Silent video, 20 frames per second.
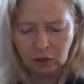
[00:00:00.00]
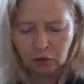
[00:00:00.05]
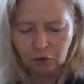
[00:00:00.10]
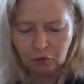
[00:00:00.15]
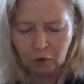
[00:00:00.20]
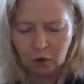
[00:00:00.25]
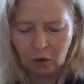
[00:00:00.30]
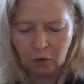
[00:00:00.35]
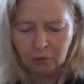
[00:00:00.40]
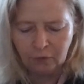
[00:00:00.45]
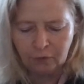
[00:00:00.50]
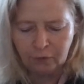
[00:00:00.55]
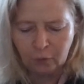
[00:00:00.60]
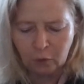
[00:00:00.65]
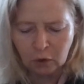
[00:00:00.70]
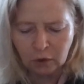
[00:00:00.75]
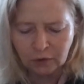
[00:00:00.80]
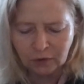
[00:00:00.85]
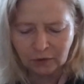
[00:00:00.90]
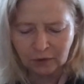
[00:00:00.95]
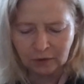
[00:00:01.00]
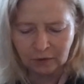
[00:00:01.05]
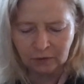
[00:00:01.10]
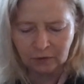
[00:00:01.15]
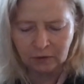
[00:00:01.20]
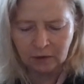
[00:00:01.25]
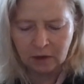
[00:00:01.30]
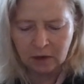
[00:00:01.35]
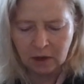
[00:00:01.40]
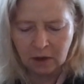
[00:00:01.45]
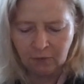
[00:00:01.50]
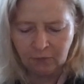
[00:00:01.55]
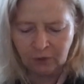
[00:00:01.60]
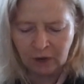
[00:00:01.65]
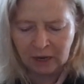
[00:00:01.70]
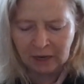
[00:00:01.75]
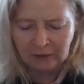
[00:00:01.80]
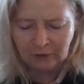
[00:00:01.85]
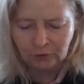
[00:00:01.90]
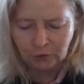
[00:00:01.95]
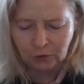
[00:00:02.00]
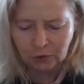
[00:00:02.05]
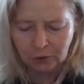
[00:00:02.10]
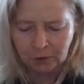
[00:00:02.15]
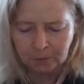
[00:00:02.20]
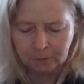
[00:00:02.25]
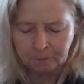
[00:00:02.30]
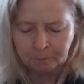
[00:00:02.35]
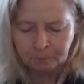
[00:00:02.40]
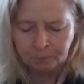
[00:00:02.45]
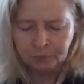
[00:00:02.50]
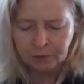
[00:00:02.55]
to control the forces of nature